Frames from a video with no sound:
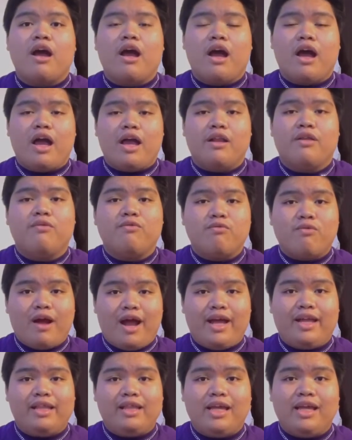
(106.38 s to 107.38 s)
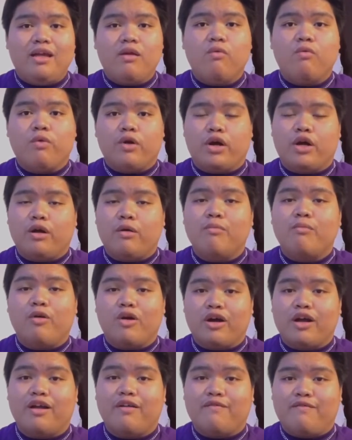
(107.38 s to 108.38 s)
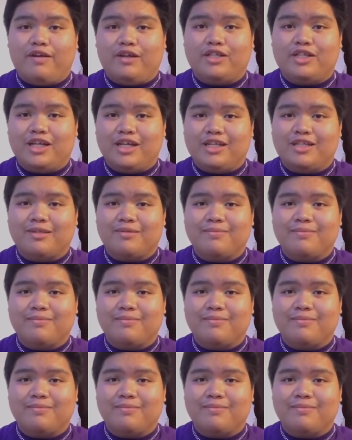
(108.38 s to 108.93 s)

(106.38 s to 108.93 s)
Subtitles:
and writing work more efficient?